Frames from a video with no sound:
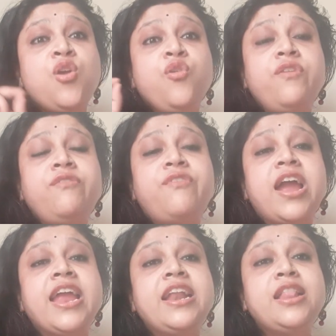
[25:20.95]
you will
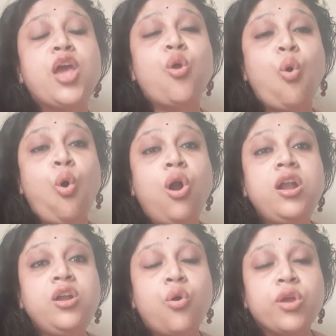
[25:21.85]
find they're
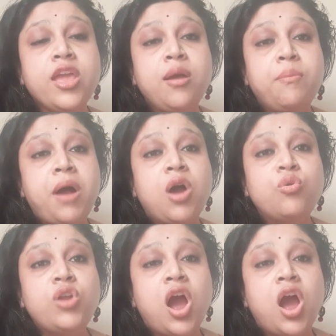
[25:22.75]
all talking about